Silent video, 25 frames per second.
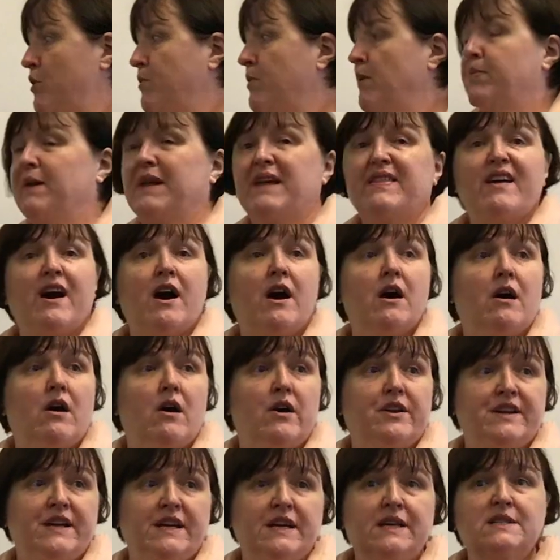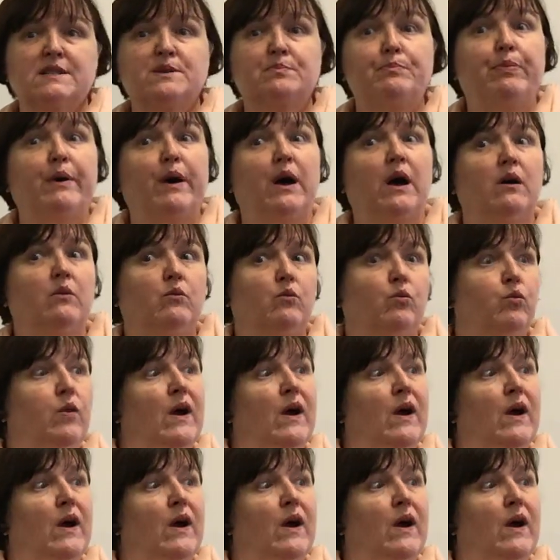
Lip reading: probably the hardest, but